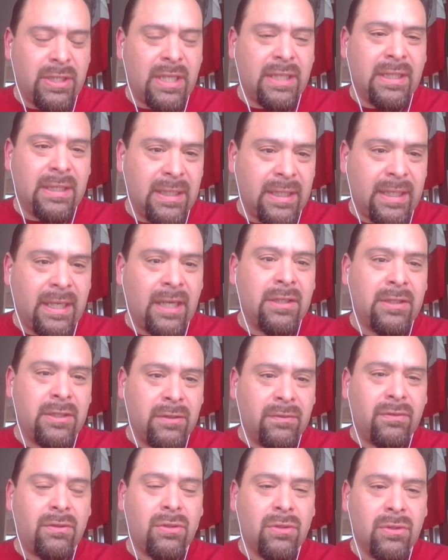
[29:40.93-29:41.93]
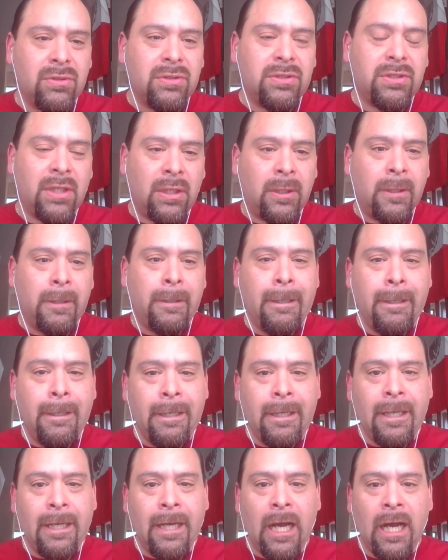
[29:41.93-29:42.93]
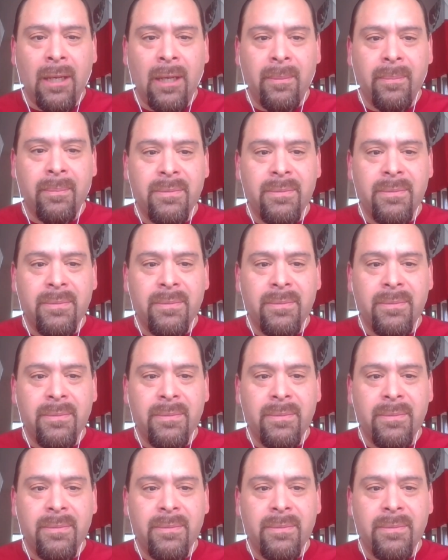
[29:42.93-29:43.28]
I think the character of Cruz. So I